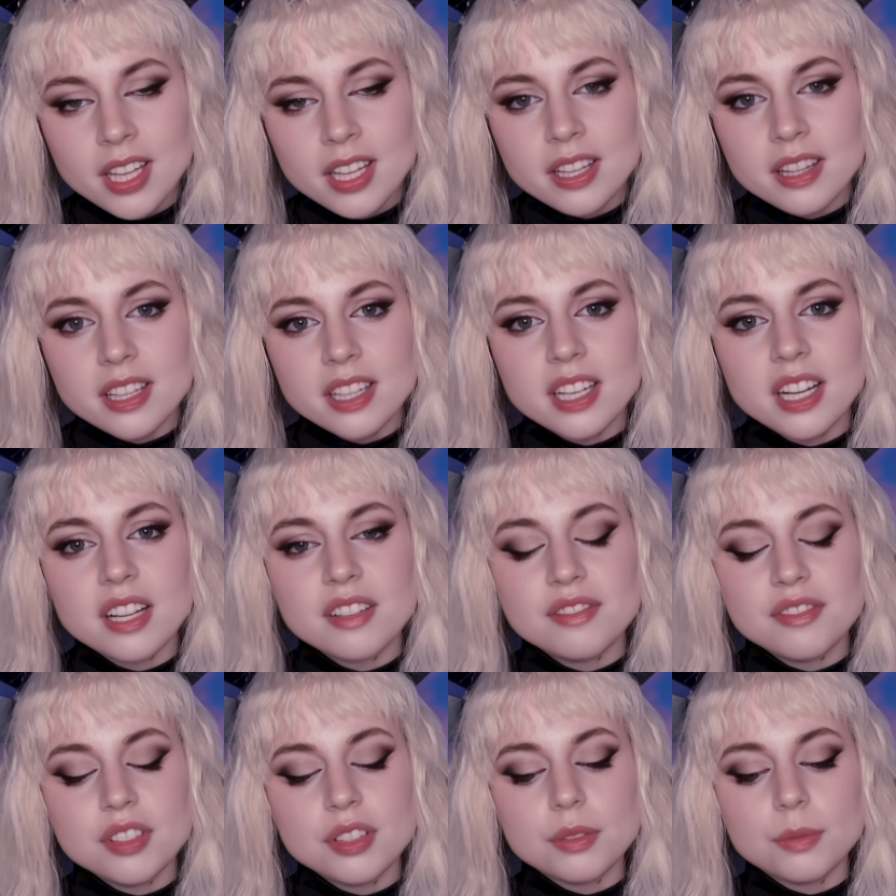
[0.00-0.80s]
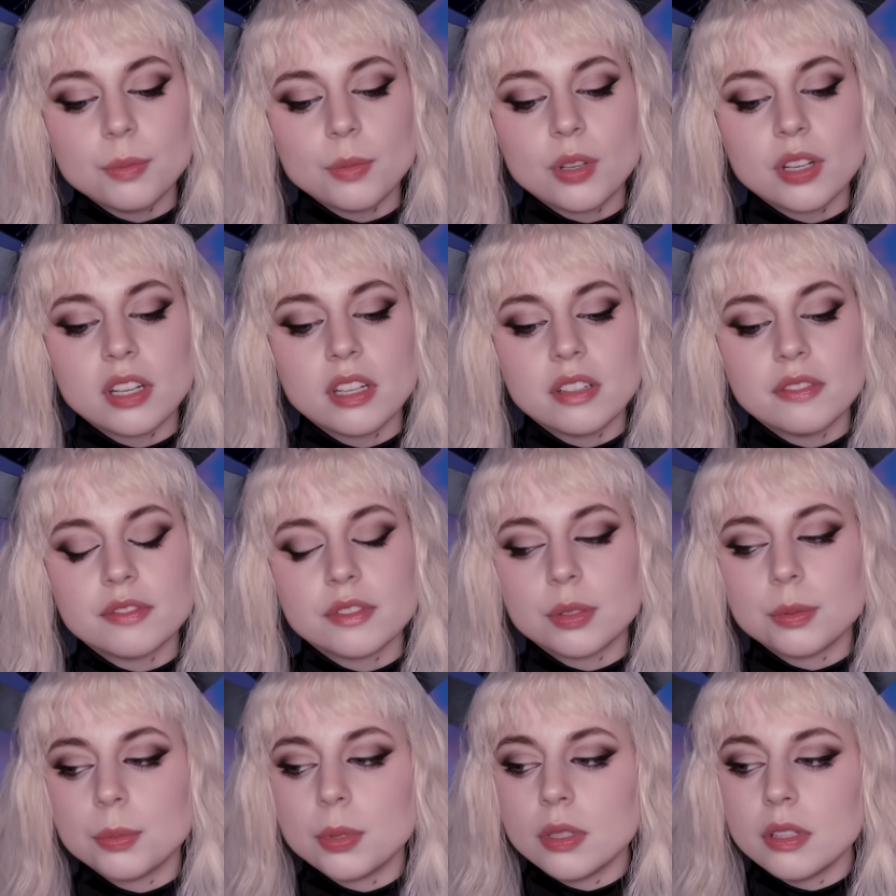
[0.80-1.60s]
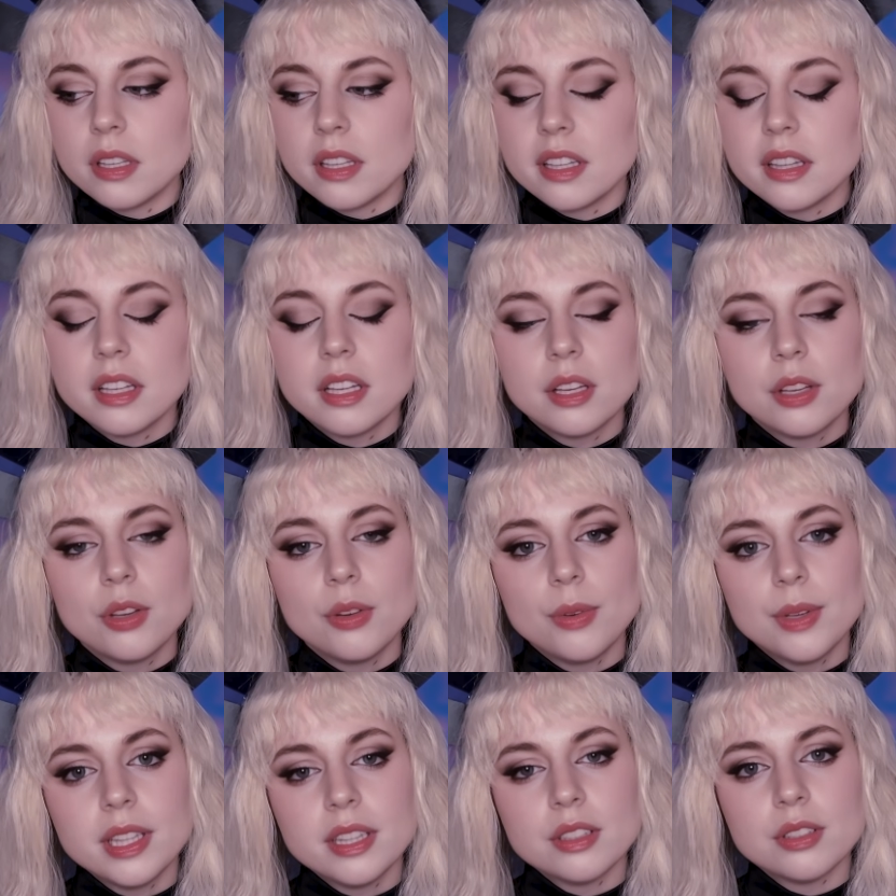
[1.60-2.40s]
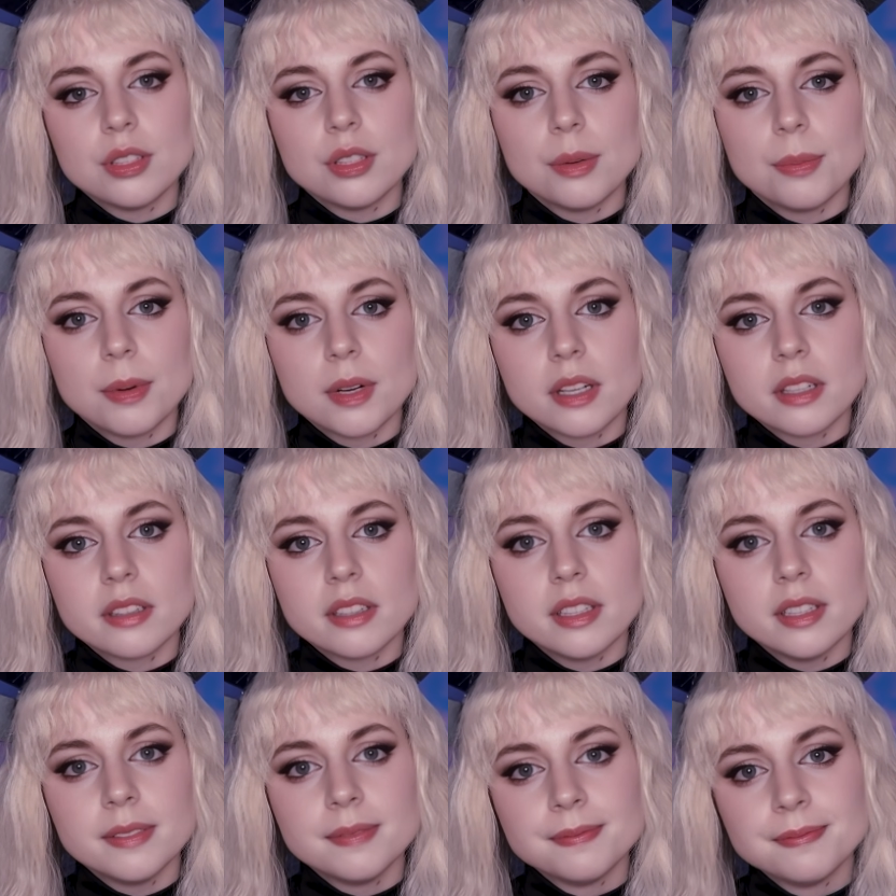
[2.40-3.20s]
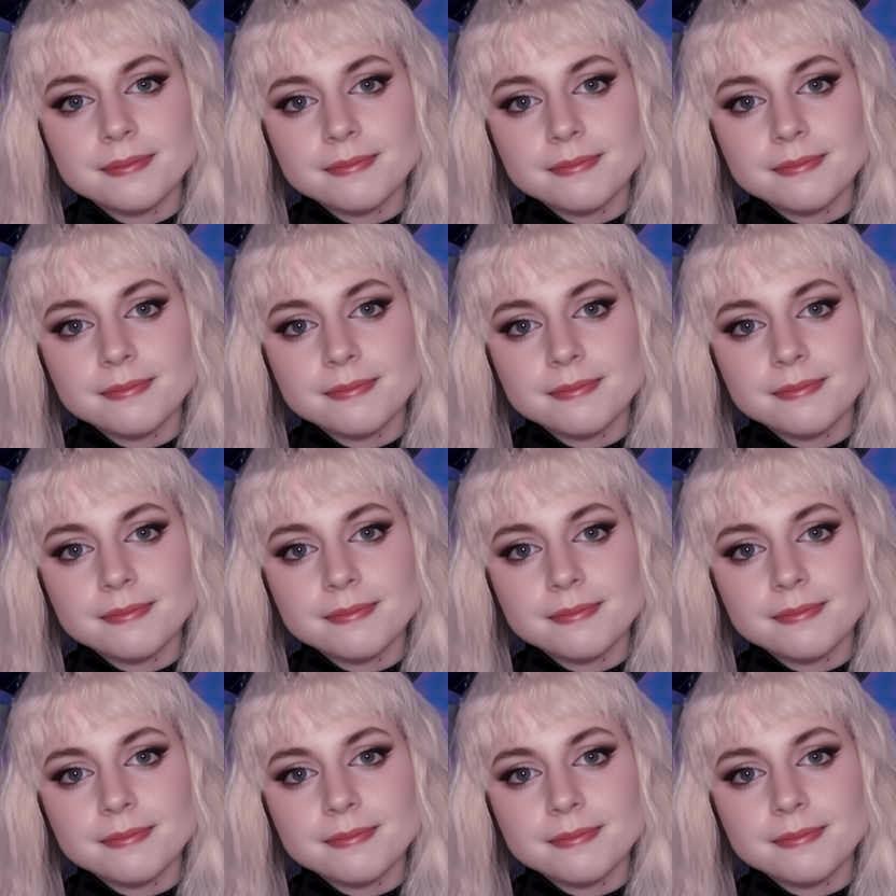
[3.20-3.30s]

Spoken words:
Then I'd feel more comfortable letting you into the party.